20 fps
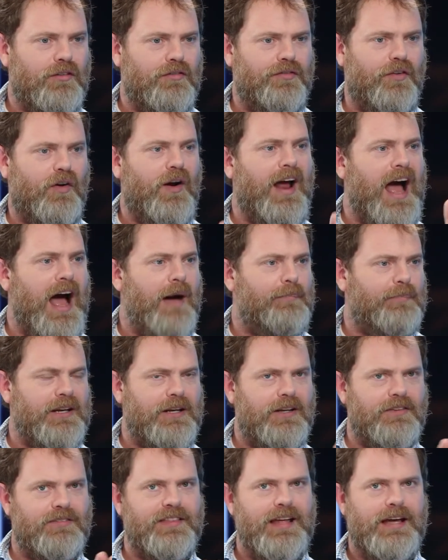for
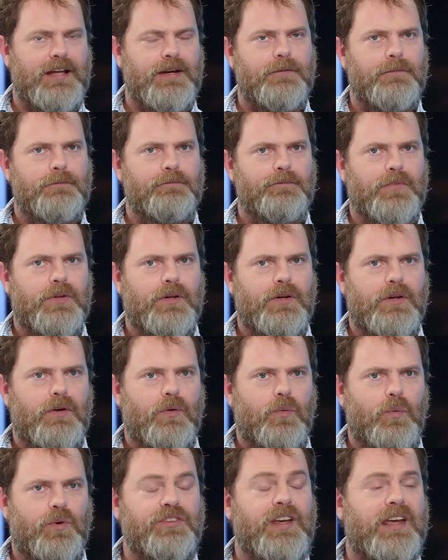happiness that
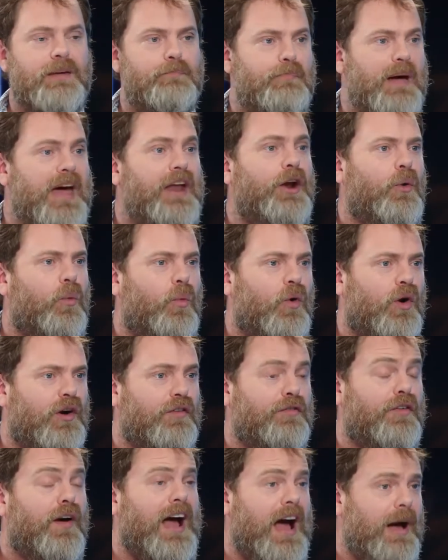was a better
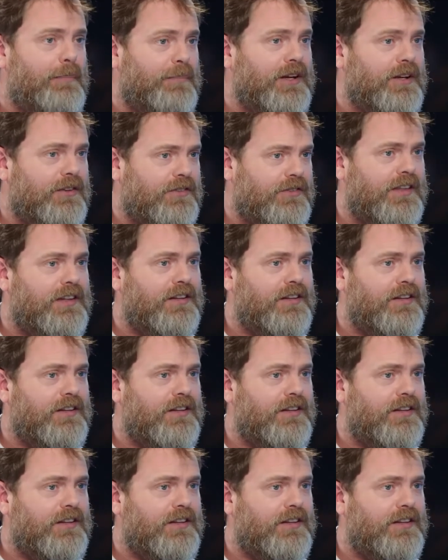word for happiness.